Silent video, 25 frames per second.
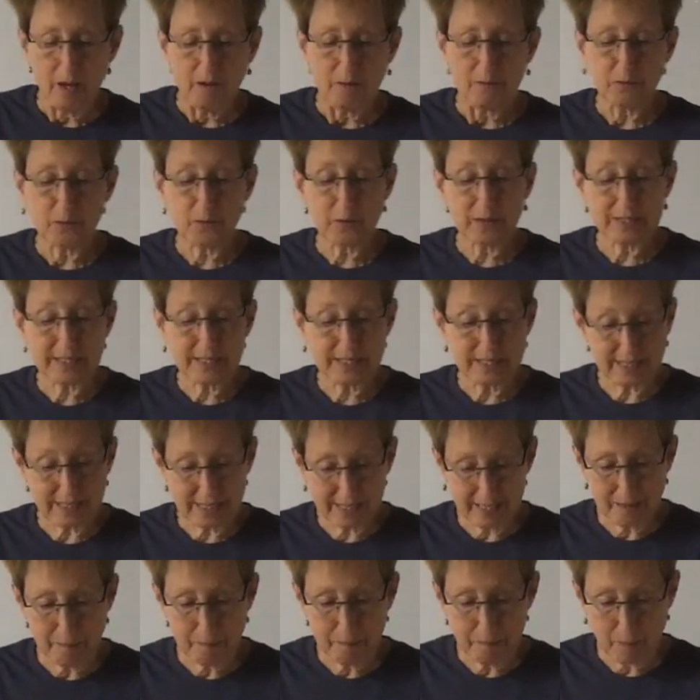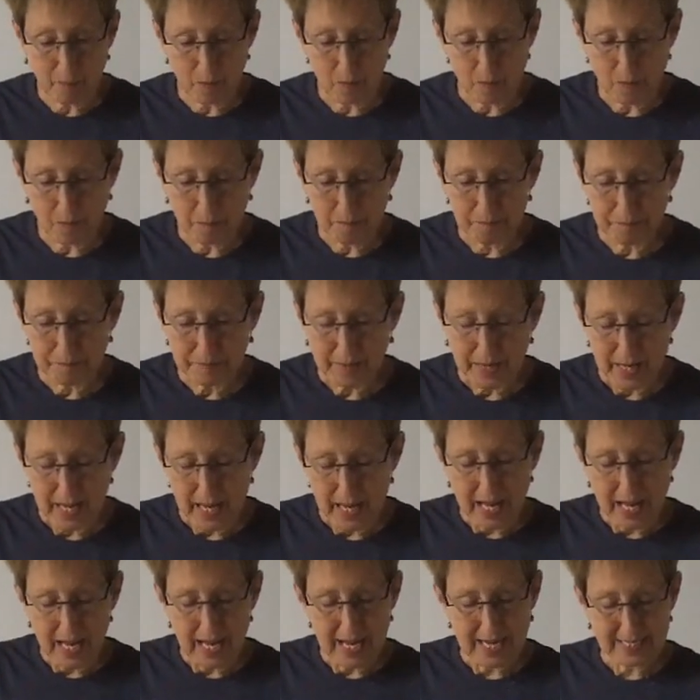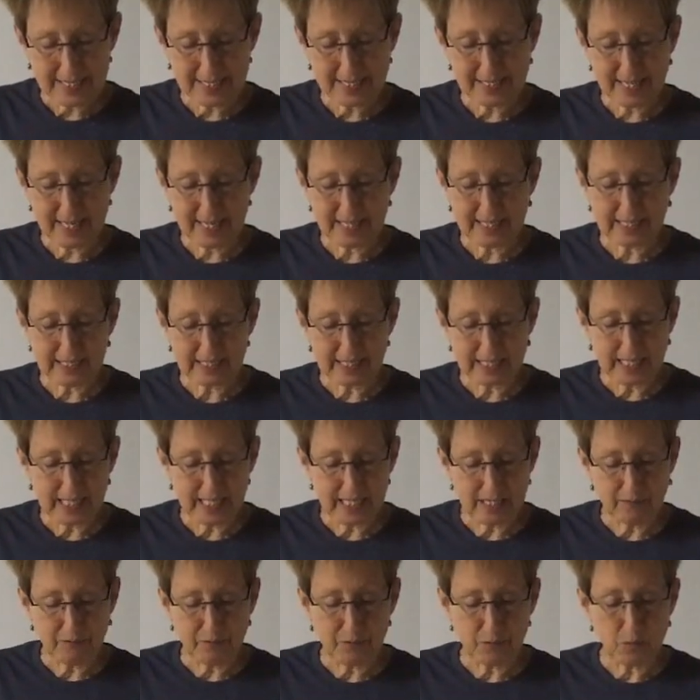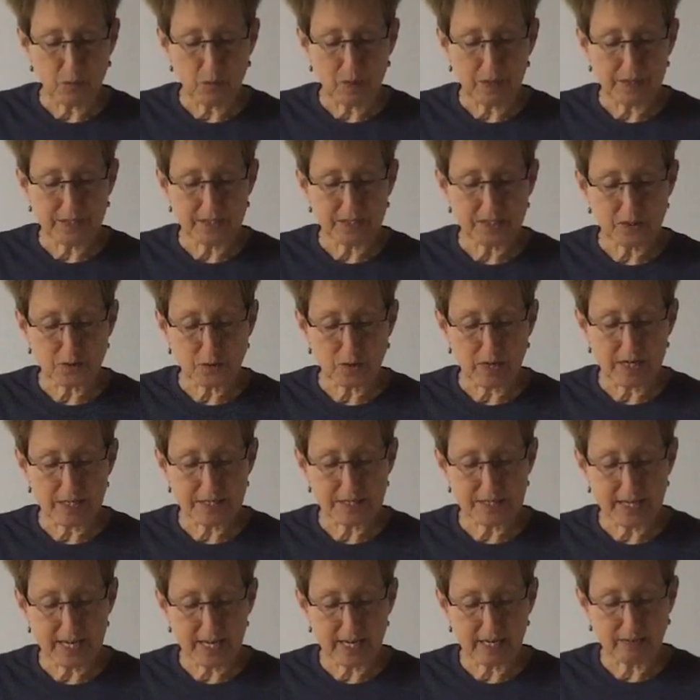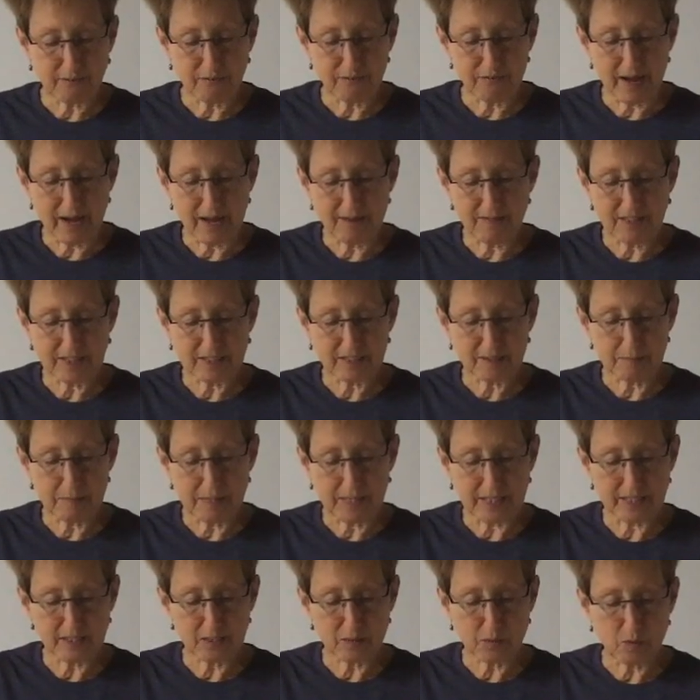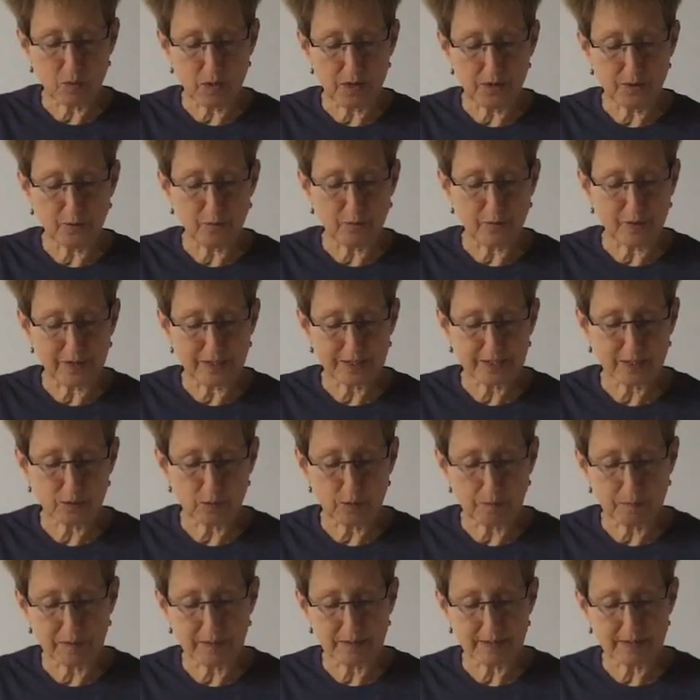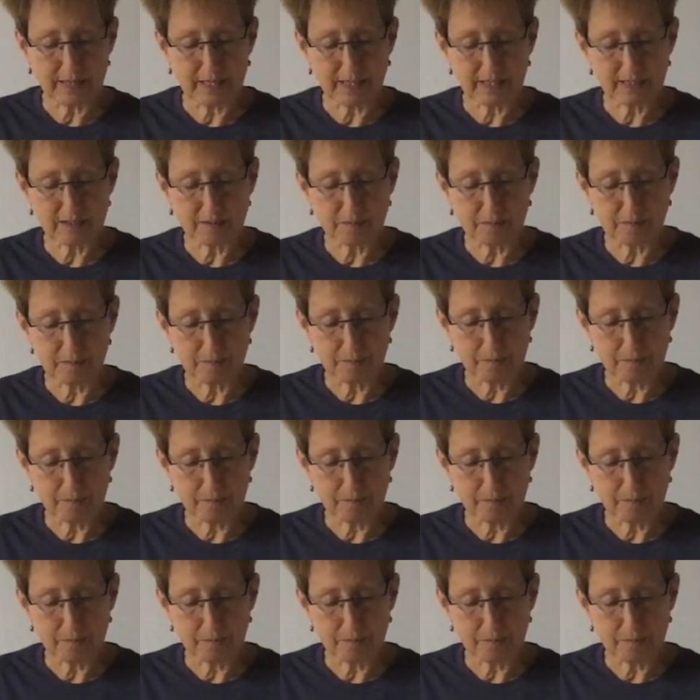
For example, I said if you wanted to try and take 5x minus 1 over x squared plus x